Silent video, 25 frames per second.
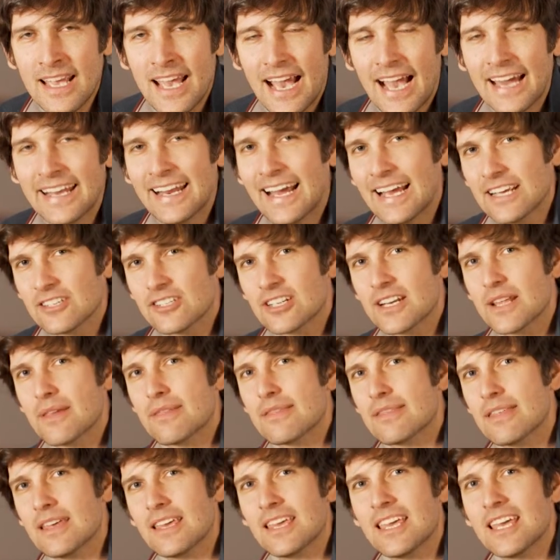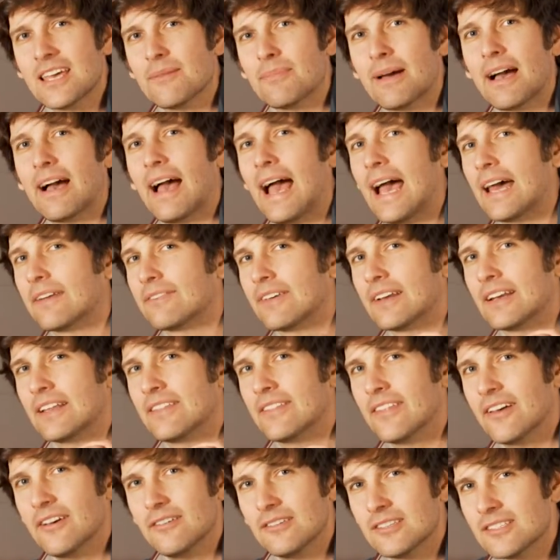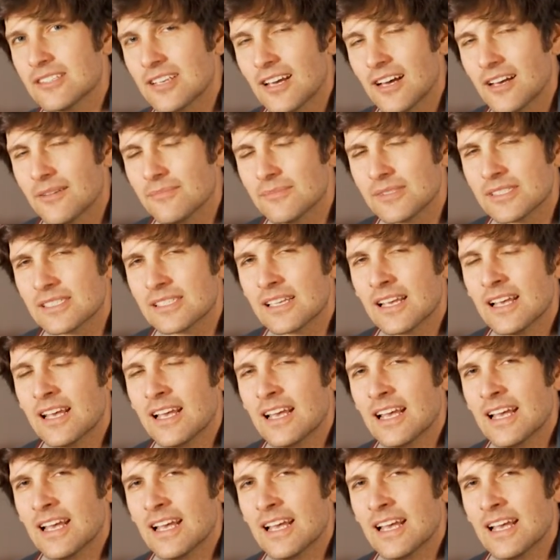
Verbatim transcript: And actually, thinking about Advent in those terms